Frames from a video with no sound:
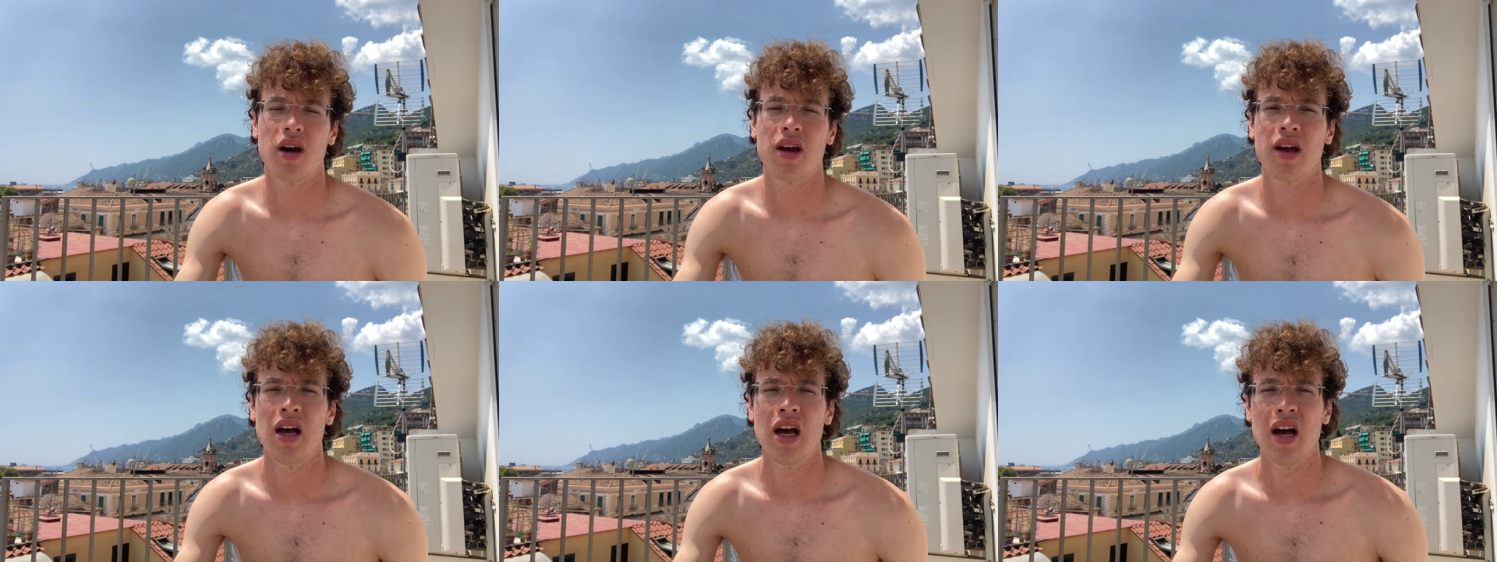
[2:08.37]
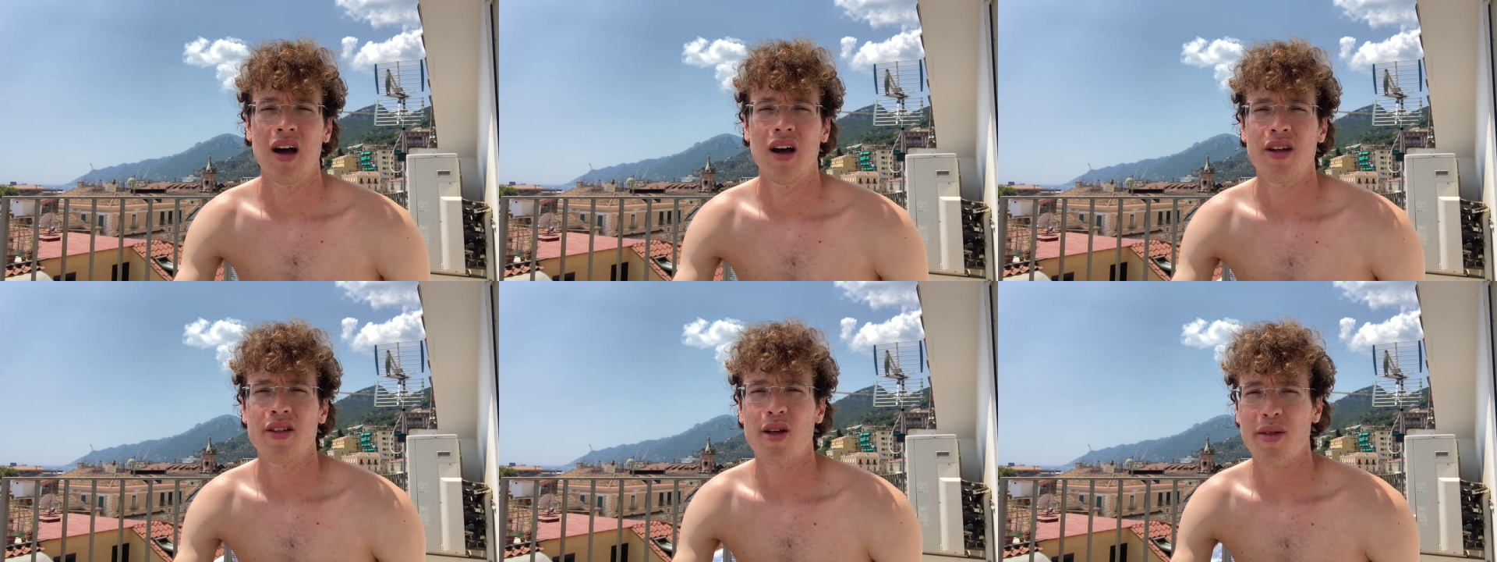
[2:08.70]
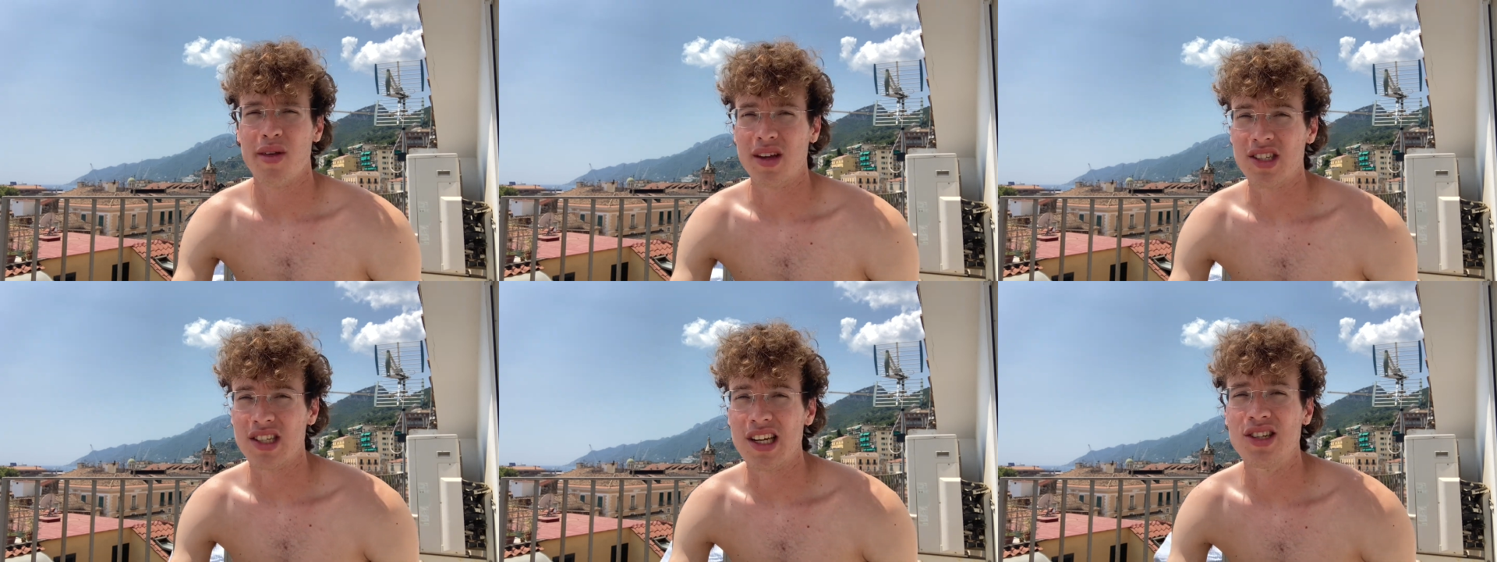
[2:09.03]
And the
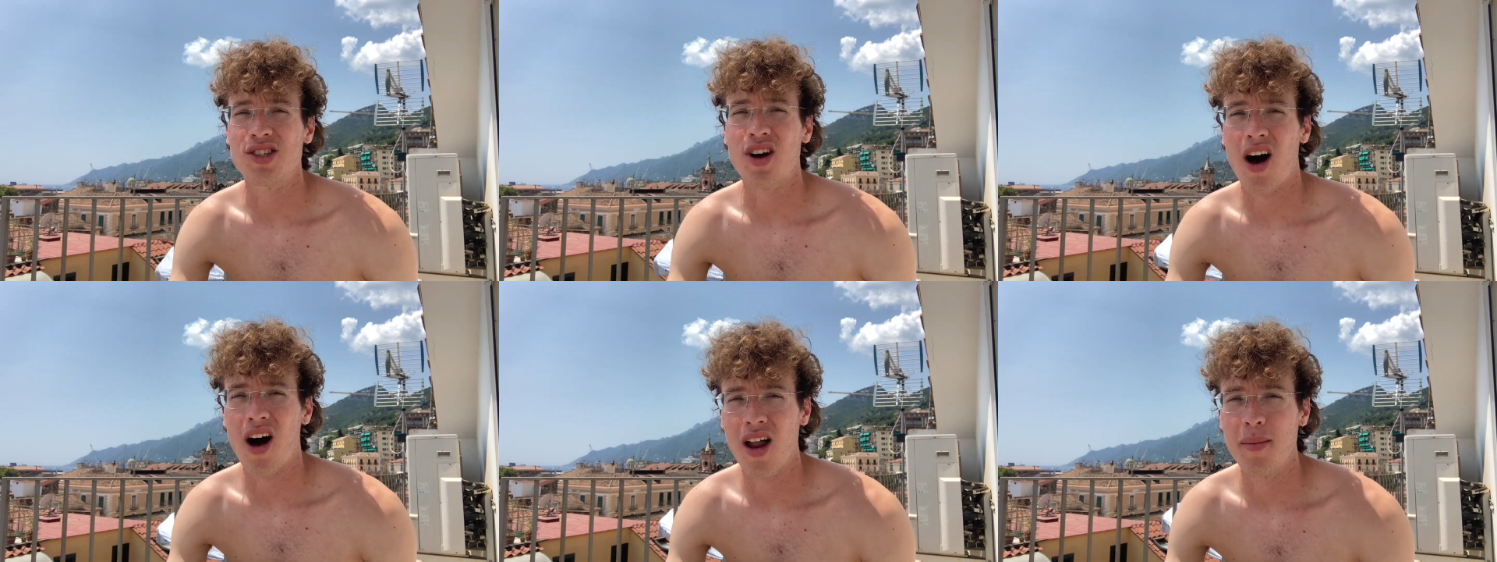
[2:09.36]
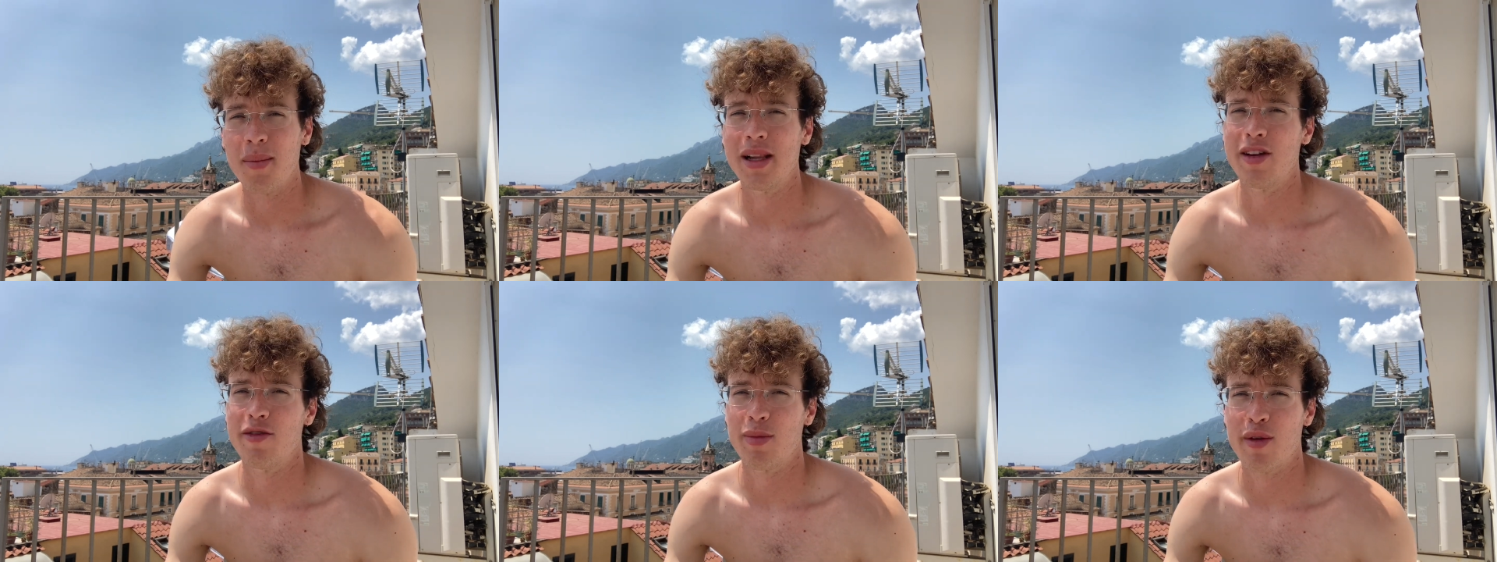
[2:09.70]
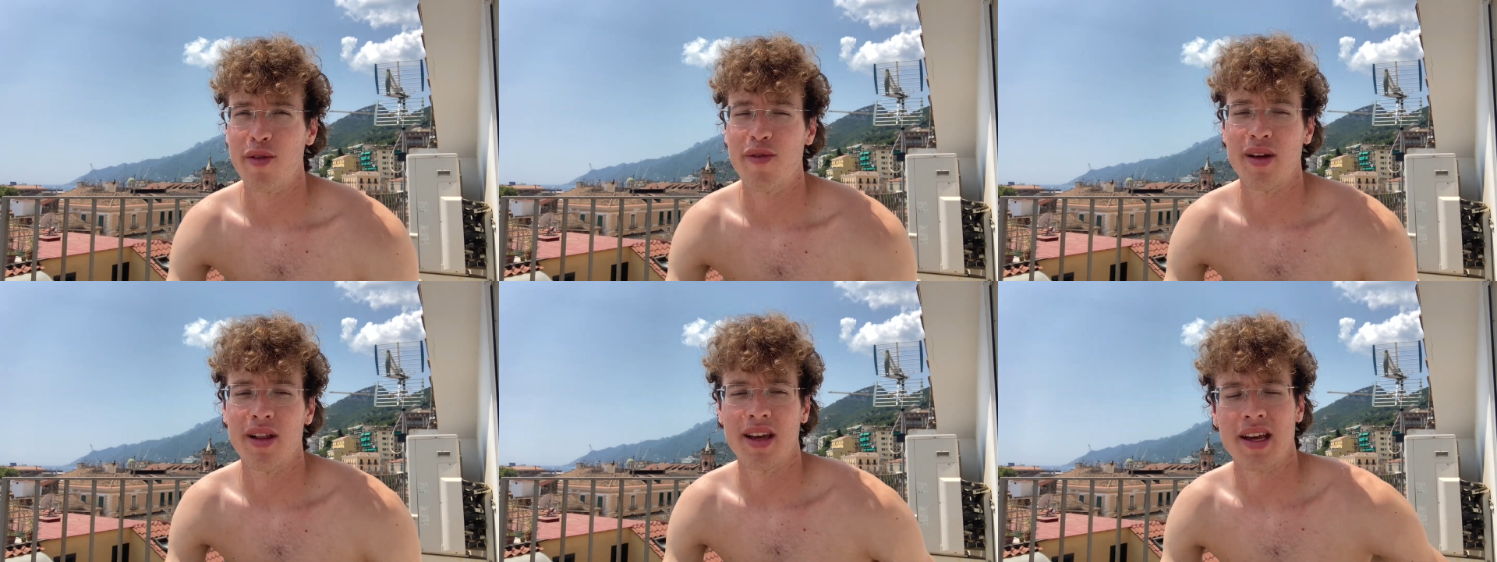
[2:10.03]
thing is, it's unbelievably
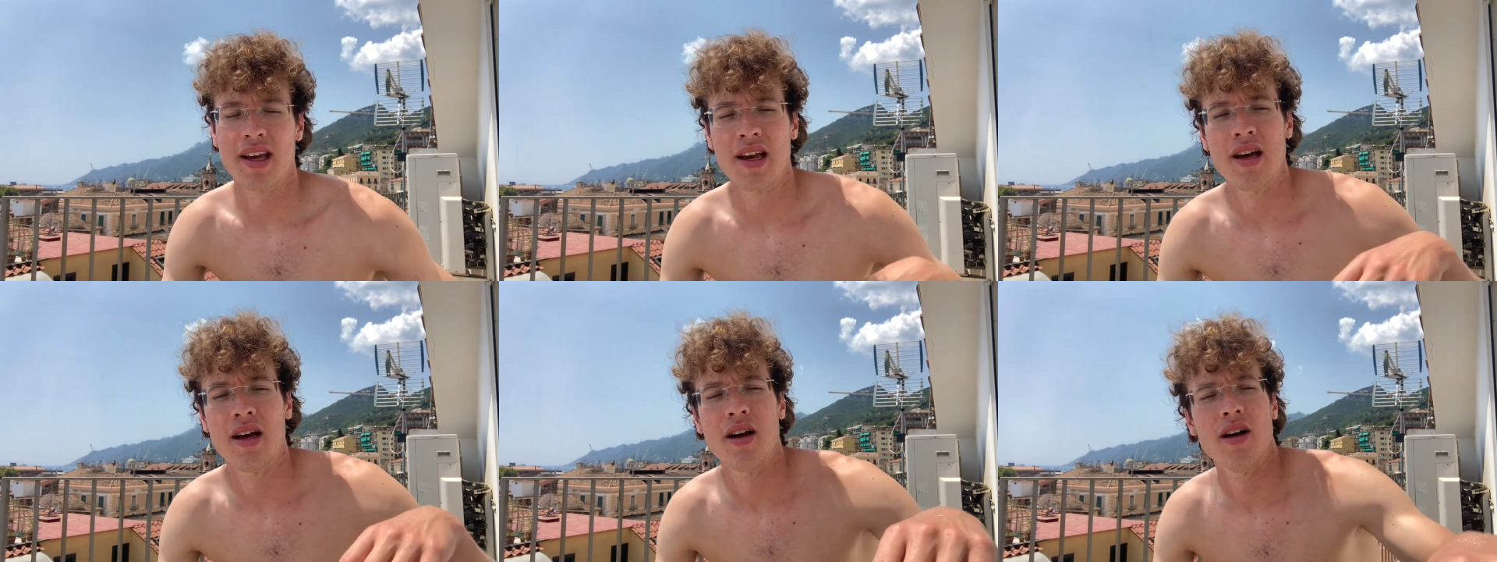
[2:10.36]
filling.